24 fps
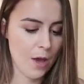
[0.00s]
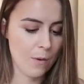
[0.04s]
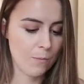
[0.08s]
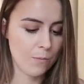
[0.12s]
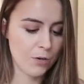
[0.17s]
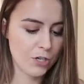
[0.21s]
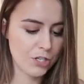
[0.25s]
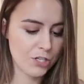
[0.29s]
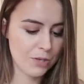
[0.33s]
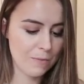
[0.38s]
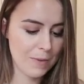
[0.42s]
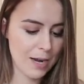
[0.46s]

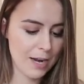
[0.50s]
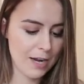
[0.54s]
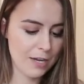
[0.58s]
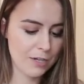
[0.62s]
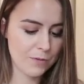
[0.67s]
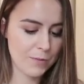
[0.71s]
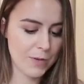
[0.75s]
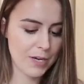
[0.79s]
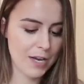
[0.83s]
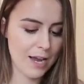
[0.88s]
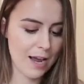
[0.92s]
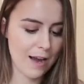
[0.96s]
Moisture
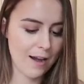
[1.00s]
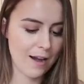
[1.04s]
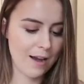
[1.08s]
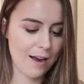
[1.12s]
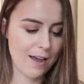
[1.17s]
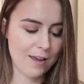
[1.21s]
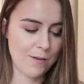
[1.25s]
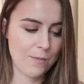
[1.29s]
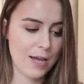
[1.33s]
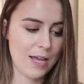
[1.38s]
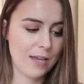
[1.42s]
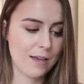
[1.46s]
management and
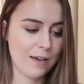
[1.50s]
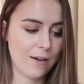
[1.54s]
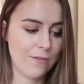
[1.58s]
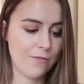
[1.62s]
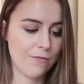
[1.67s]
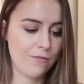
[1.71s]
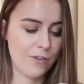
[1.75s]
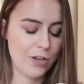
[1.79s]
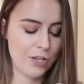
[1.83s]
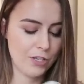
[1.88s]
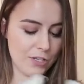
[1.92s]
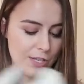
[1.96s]
lightweight
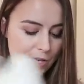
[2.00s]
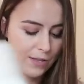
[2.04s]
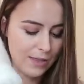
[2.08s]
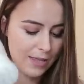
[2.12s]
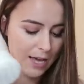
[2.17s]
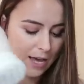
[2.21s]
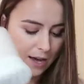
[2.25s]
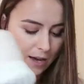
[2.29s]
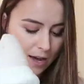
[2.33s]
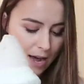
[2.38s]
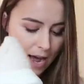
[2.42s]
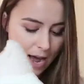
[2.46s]
comfort. So
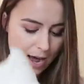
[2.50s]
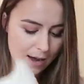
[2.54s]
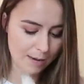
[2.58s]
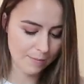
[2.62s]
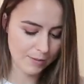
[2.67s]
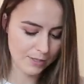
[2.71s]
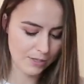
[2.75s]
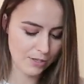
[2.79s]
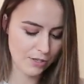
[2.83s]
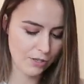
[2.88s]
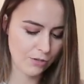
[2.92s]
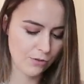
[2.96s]
they are
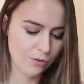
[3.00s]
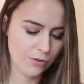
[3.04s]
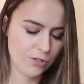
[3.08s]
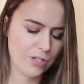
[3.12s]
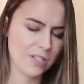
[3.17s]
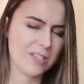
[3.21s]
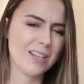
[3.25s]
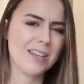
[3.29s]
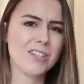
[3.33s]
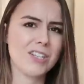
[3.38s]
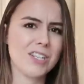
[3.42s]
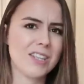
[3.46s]
absolutely
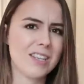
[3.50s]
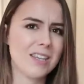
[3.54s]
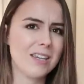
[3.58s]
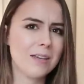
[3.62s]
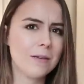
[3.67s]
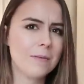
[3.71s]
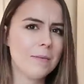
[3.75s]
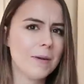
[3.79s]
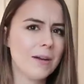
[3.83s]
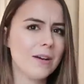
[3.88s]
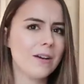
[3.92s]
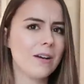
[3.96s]
gorgeous. Actually,
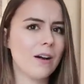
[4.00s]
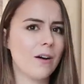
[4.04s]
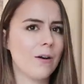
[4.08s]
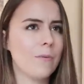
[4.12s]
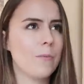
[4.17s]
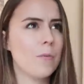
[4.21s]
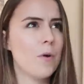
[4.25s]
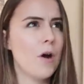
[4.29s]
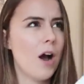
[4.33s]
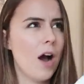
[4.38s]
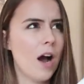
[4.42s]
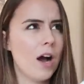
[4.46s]
thinking about it now,
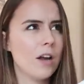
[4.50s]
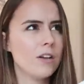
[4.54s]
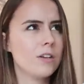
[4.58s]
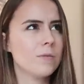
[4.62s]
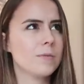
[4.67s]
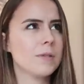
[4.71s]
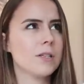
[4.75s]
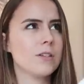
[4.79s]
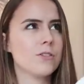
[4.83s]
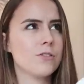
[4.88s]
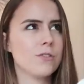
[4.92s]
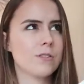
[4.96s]
I'm not
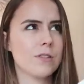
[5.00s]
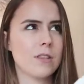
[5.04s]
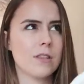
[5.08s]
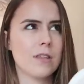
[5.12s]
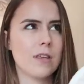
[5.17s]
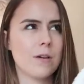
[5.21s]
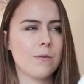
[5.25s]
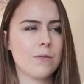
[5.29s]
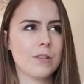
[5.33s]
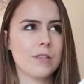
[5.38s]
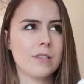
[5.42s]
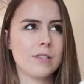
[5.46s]
100% sure that
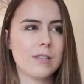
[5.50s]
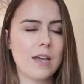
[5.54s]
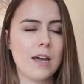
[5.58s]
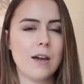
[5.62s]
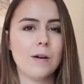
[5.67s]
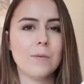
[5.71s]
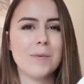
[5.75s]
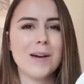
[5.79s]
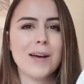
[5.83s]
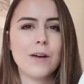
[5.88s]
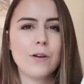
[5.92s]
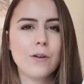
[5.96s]
they were in the
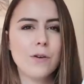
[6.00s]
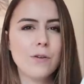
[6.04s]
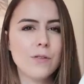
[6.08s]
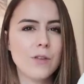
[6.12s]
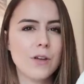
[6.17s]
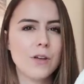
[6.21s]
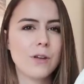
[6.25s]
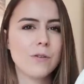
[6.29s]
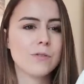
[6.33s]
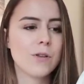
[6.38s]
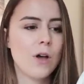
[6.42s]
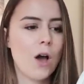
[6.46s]
sale, but I got
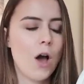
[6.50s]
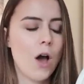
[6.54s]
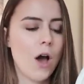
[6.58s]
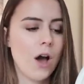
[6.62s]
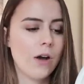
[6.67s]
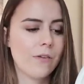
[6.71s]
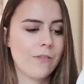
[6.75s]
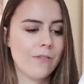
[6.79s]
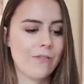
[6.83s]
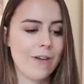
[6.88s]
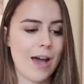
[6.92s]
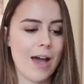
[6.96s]
those
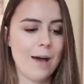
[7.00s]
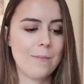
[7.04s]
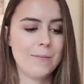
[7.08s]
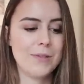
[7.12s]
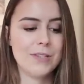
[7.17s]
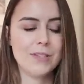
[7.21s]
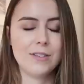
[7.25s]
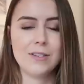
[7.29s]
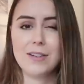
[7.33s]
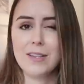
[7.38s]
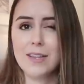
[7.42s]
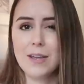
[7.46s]
off of
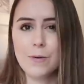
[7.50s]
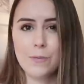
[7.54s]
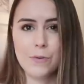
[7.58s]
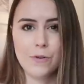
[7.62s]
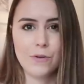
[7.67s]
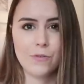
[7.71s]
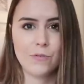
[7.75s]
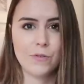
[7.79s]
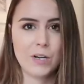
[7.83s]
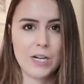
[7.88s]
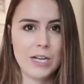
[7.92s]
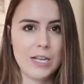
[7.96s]
Amazon and they
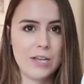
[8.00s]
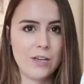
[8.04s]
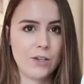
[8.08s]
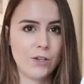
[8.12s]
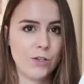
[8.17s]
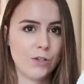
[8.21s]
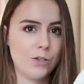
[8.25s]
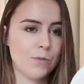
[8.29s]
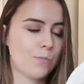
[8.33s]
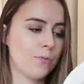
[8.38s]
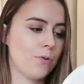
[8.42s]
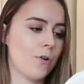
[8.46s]
were a really
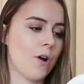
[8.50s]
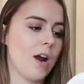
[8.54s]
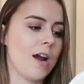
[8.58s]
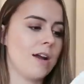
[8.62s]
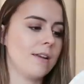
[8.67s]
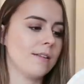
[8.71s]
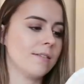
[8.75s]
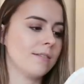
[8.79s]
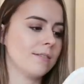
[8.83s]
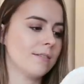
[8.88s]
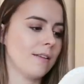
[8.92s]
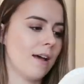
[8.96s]
good
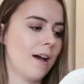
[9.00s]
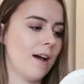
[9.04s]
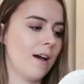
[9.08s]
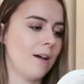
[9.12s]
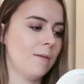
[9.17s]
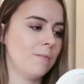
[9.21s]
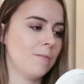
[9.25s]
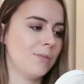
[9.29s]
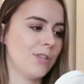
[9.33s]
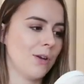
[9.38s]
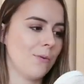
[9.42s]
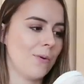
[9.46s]
price.
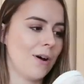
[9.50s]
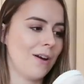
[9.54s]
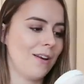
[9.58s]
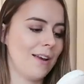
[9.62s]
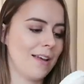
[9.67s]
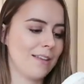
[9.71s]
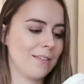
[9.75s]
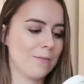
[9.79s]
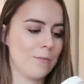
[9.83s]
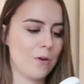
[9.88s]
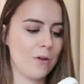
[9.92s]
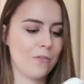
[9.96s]
So I'll
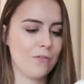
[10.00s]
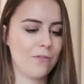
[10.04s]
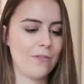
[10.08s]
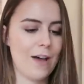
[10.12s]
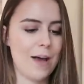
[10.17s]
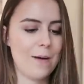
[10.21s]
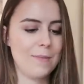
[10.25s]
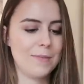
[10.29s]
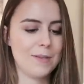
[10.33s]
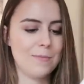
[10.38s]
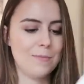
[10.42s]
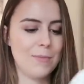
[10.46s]
link them off of
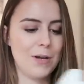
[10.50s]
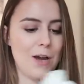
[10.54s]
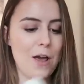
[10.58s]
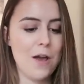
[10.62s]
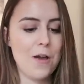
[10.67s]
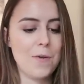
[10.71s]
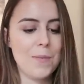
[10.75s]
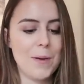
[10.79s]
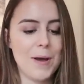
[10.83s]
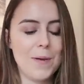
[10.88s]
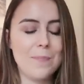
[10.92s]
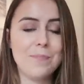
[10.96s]
Amazon
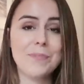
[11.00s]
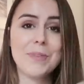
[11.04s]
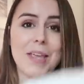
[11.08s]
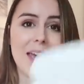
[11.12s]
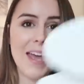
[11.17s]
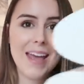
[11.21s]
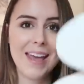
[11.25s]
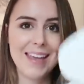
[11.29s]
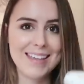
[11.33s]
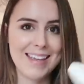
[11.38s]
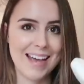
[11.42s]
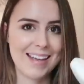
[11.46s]
below, but
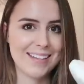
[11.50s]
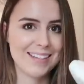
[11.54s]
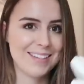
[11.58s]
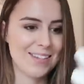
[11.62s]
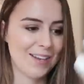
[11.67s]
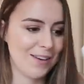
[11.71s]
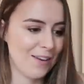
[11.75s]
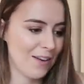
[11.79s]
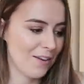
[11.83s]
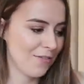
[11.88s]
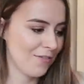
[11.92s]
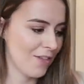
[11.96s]
yes,
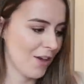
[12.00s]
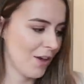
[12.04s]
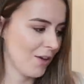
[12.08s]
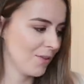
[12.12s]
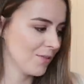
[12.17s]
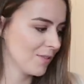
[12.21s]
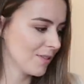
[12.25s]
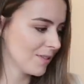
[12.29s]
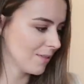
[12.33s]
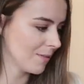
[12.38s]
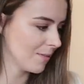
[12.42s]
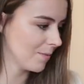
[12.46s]
love
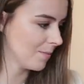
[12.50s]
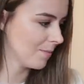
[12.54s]
those.